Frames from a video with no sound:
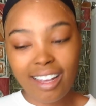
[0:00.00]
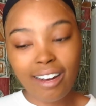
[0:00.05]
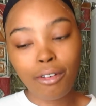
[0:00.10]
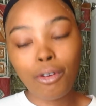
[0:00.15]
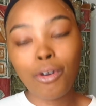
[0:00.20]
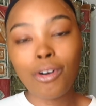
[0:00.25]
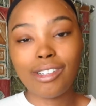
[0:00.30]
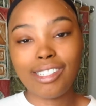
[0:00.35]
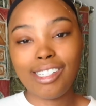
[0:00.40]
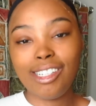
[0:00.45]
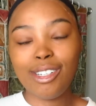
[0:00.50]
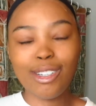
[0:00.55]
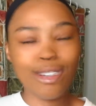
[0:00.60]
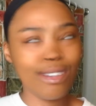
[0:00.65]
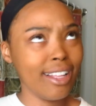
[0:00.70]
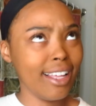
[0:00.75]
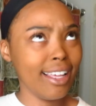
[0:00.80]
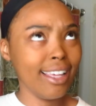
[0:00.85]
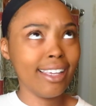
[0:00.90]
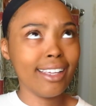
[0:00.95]
And of course, you
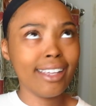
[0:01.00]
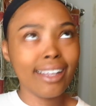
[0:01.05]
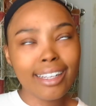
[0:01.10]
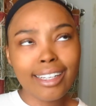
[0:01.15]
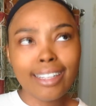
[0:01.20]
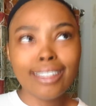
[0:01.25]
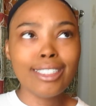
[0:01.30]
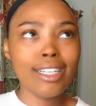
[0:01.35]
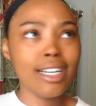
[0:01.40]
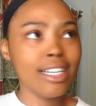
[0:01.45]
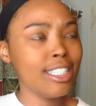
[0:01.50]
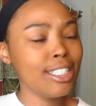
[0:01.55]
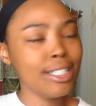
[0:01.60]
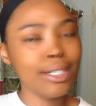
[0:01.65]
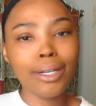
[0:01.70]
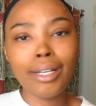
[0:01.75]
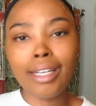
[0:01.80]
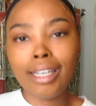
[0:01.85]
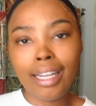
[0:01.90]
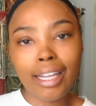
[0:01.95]
know, like
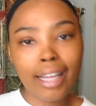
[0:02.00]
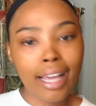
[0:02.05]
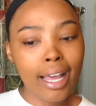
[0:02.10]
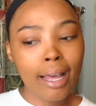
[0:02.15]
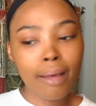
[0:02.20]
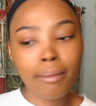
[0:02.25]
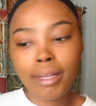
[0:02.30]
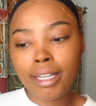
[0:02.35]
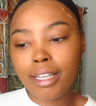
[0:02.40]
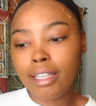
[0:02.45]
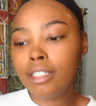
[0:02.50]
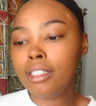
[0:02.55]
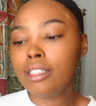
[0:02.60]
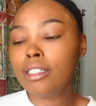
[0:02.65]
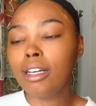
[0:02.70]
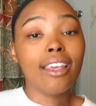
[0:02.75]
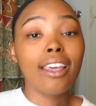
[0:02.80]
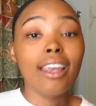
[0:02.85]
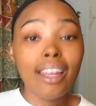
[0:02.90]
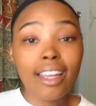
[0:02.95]
changing your eating
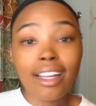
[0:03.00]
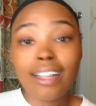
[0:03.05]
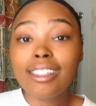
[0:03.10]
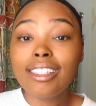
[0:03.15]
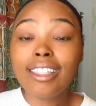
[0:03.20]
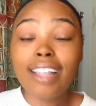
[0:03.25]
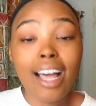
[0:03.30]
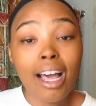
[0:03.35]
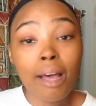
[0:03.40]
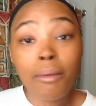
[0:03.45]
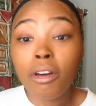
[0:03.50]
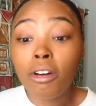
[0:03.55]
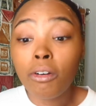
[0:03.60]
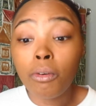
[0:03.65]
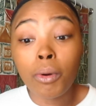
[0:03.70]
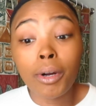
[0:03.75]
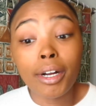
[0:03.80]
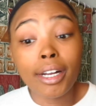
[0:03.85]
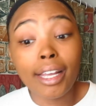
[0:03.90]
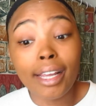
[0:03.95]
habits, getting into the habit
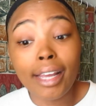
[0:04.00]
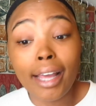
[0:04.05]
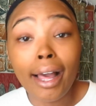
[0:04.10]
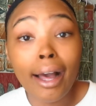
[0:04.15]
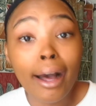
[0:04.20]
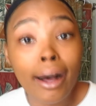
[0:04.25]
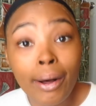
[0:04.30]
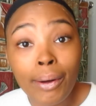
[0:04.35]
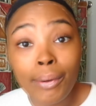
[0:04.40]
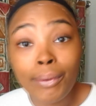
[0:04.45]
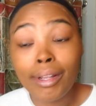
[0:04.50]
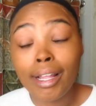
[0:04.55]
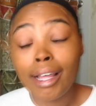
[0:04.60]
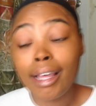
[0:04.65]
of working out.